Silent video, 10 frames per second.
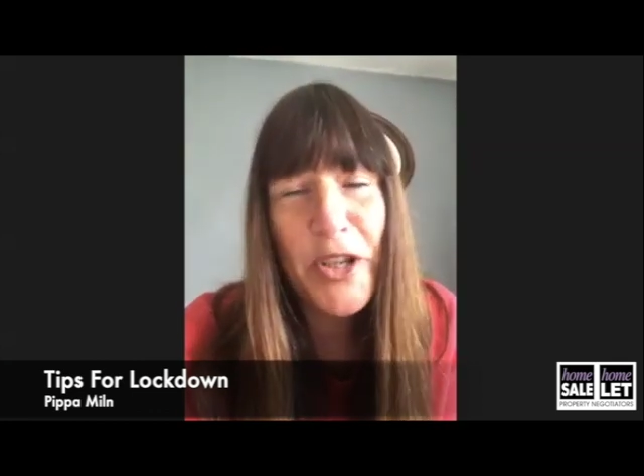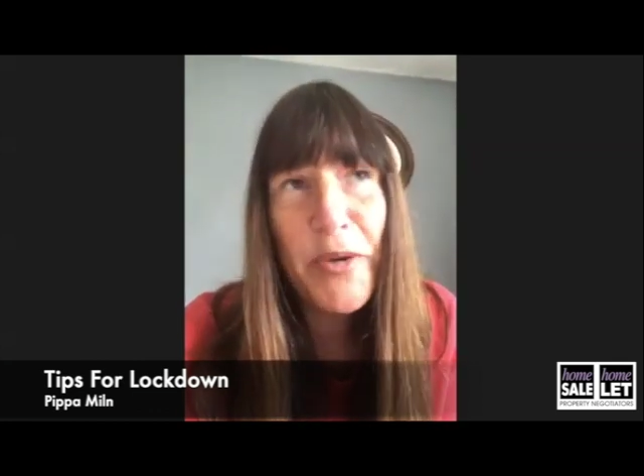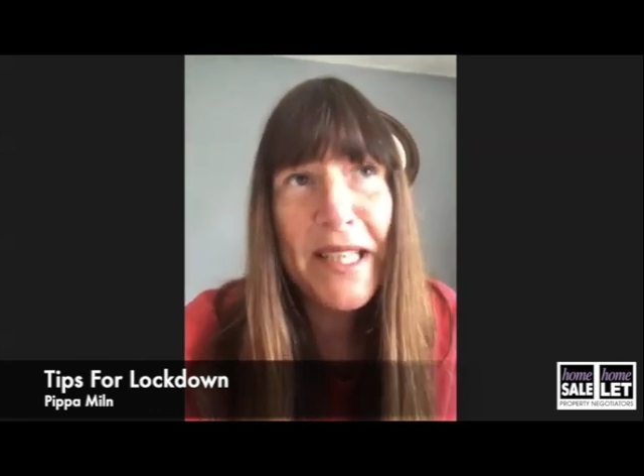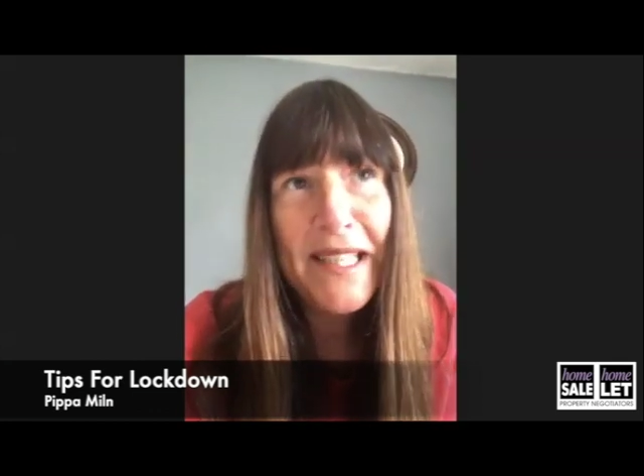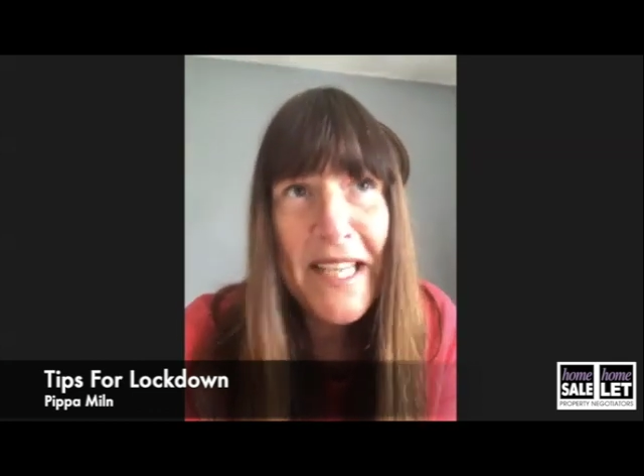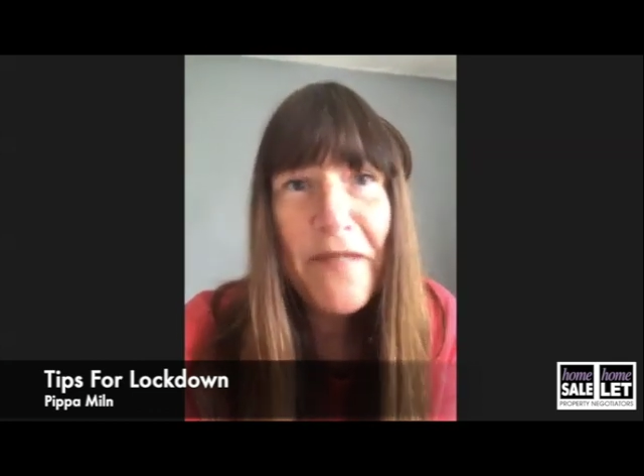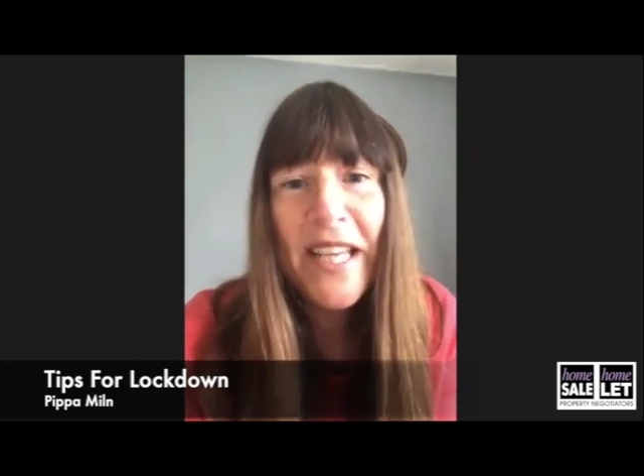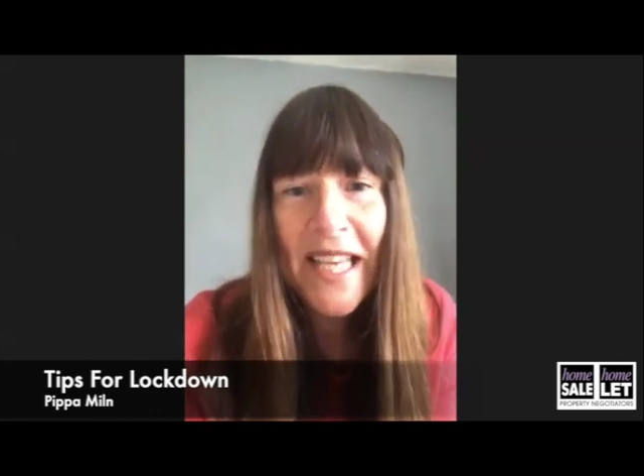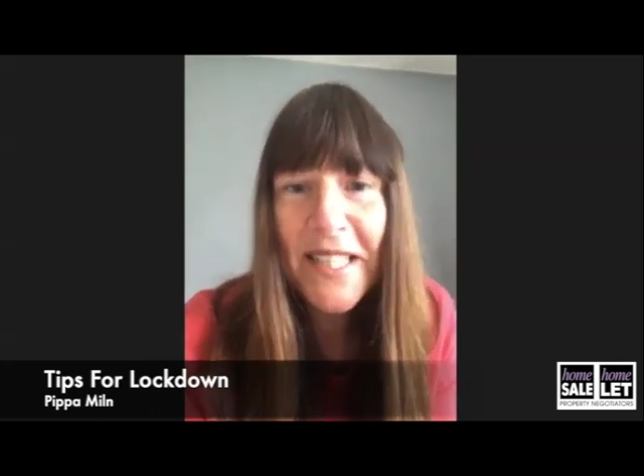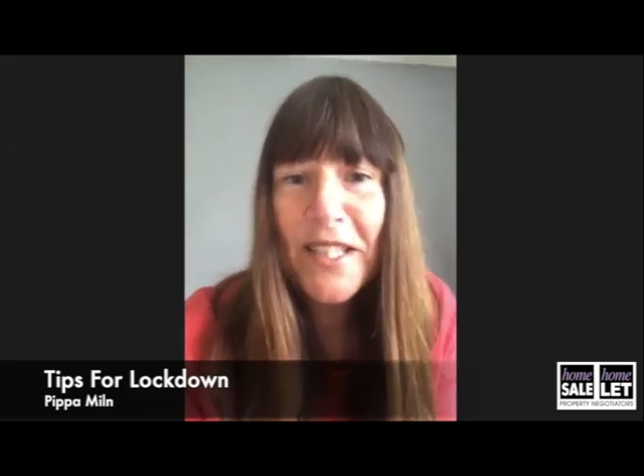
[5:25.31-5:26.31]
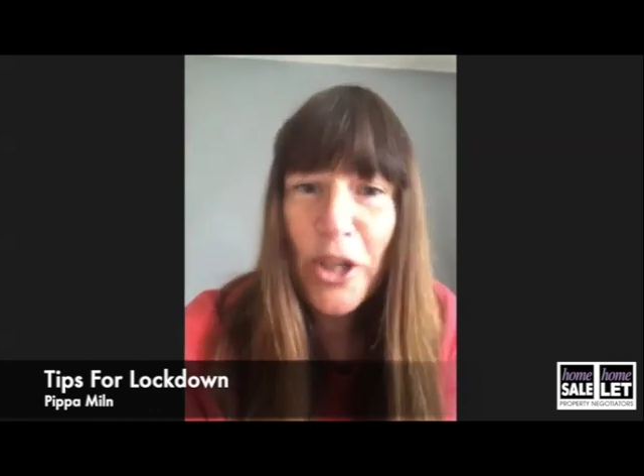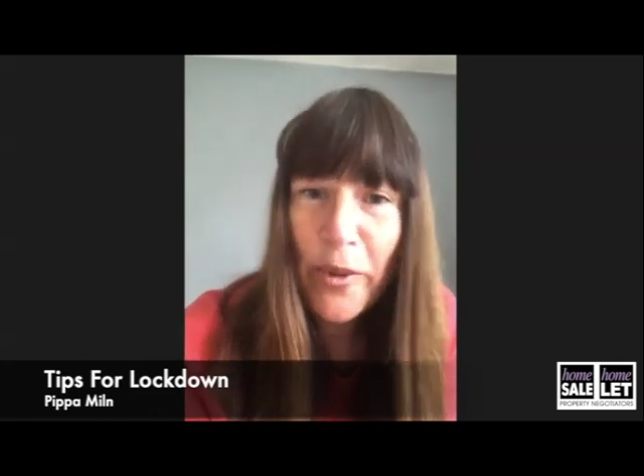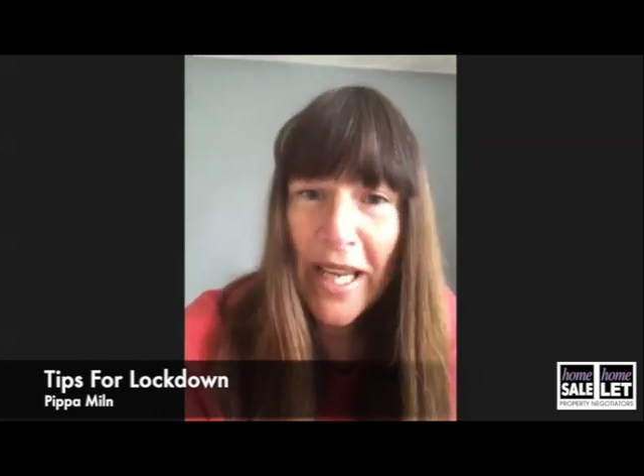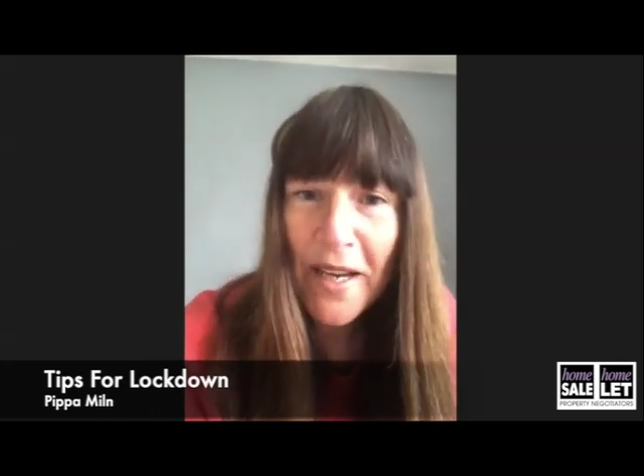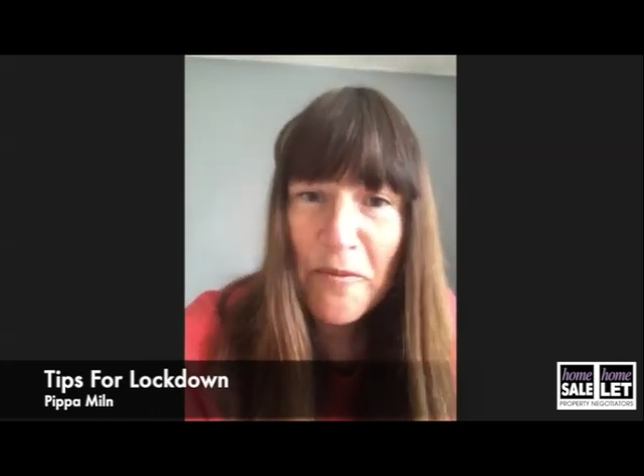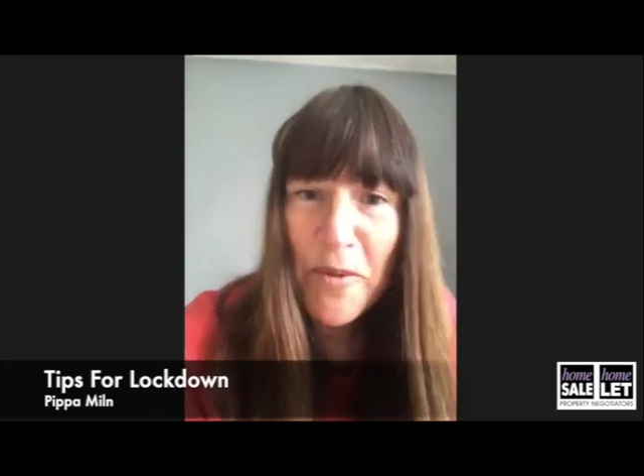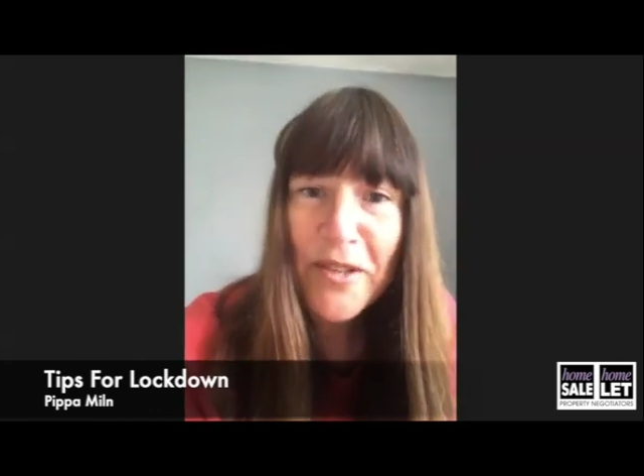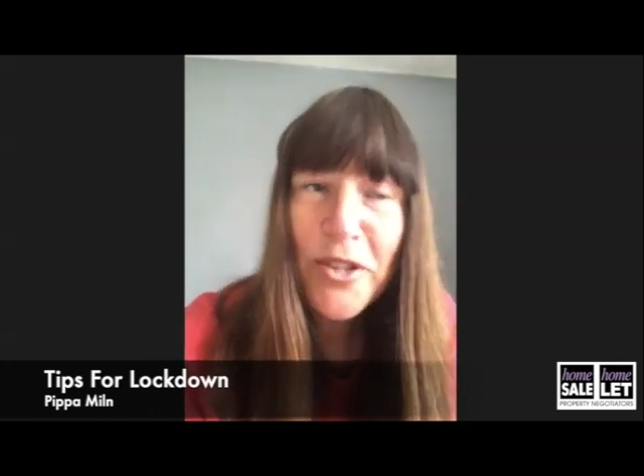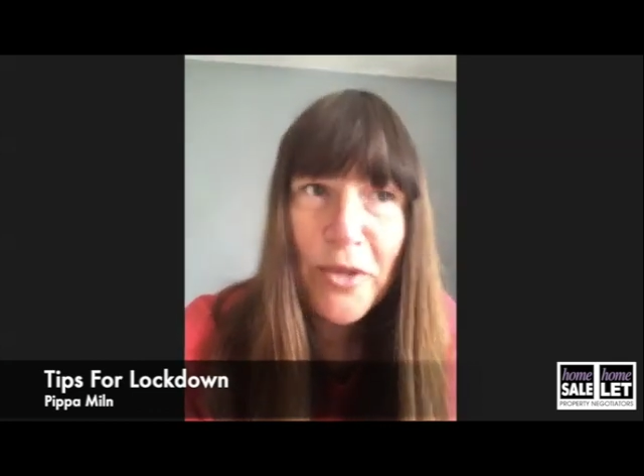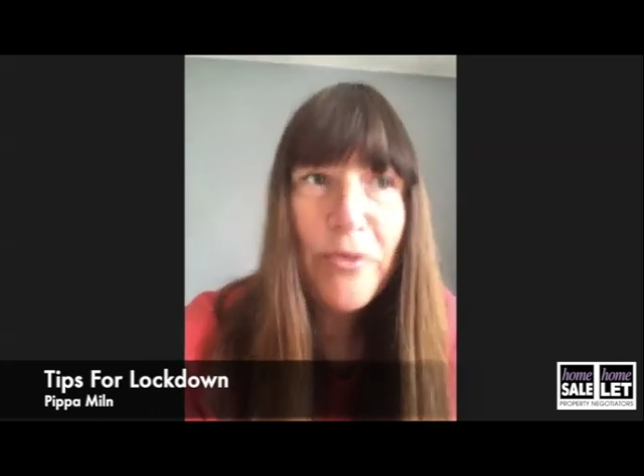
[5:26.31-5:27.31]
you can leave the kids doing
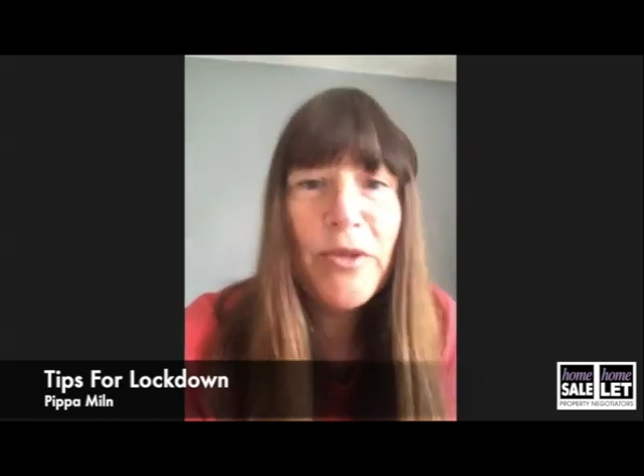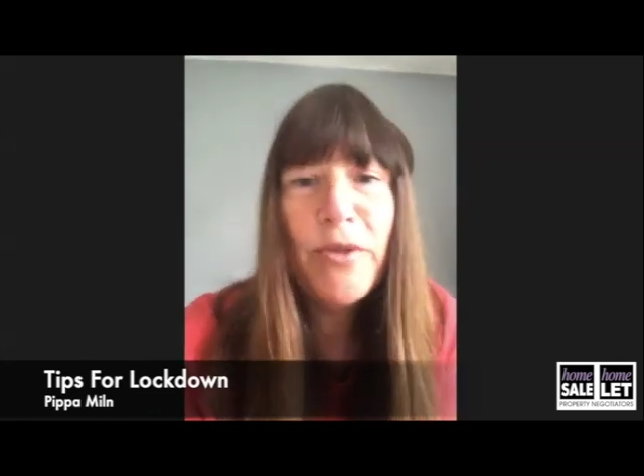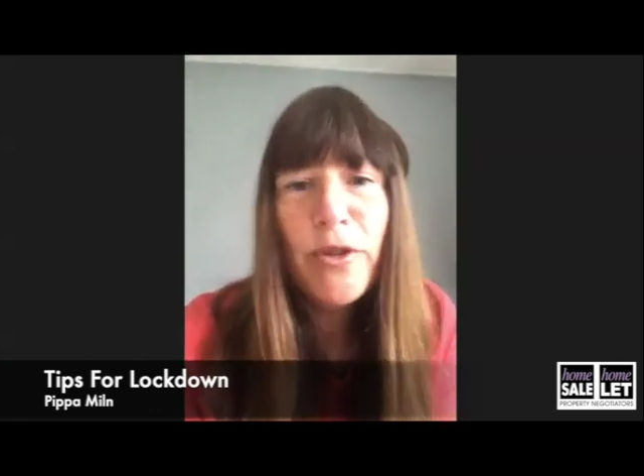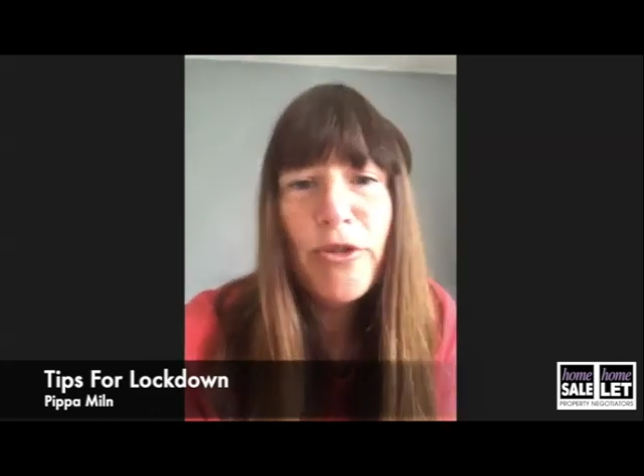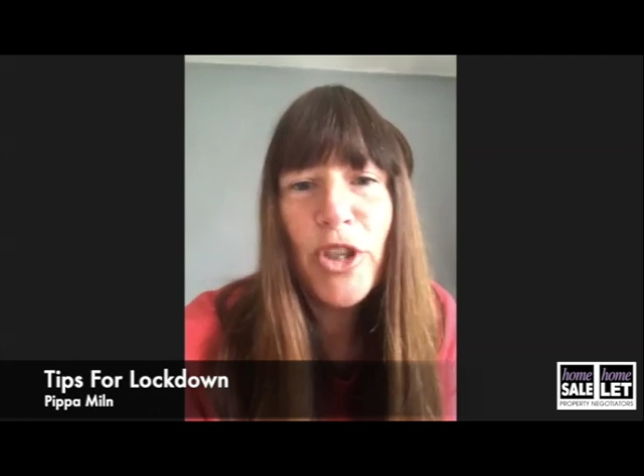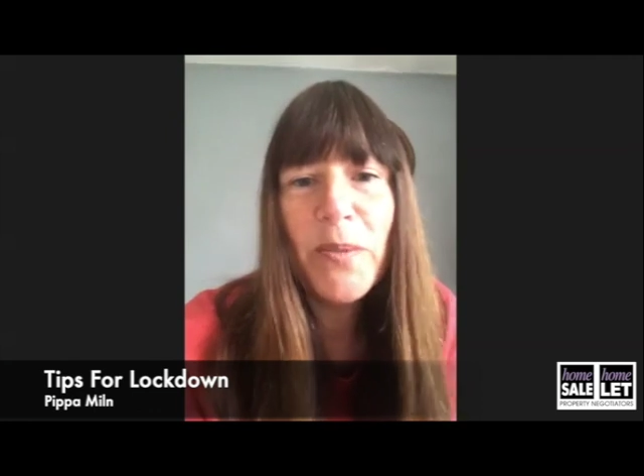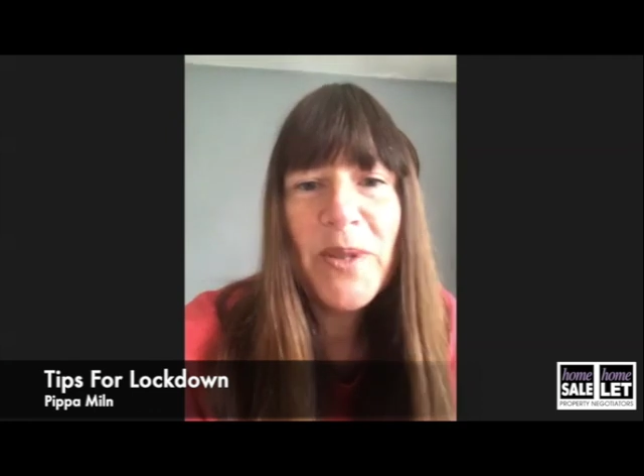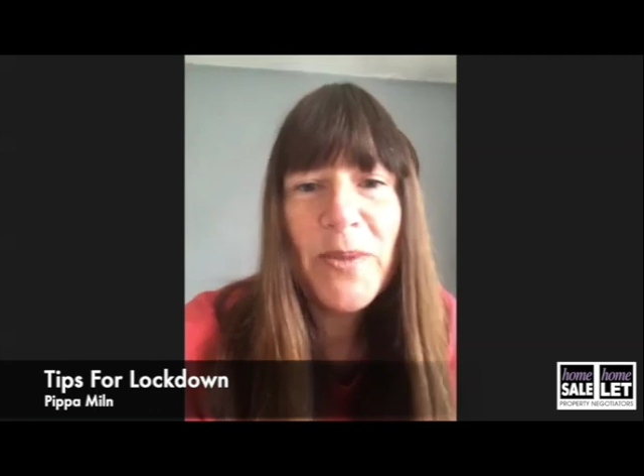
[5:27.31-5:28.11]
whilst you do your jobs,